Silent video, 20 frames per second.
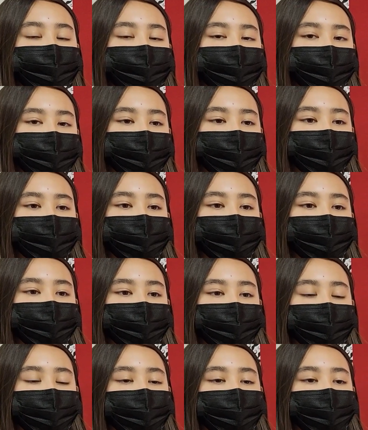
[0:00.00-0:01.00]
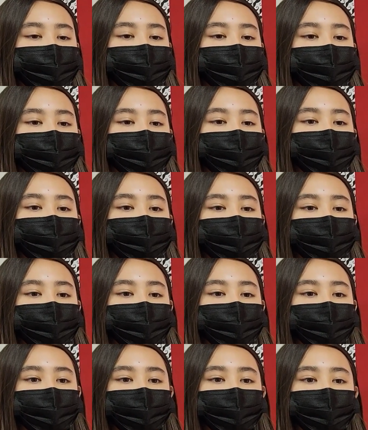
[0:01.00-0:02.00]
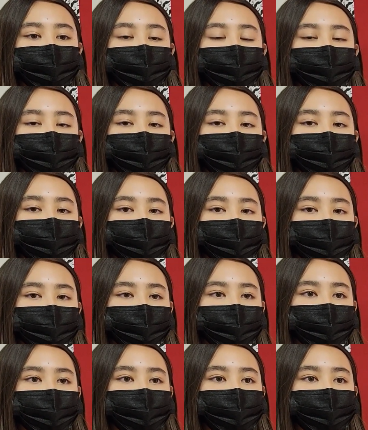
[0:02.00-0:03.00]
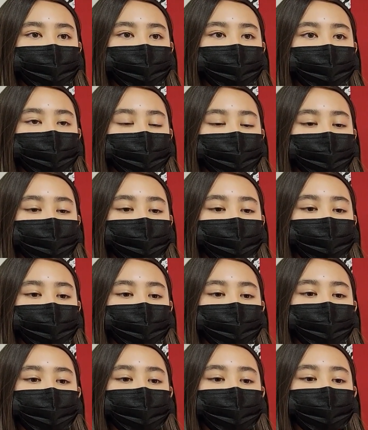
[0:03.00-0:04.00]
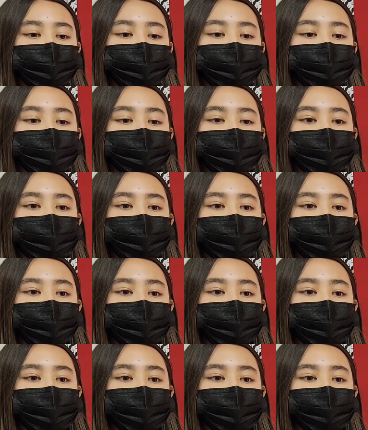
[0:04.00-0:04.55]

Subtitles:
No one is speaking in this clip.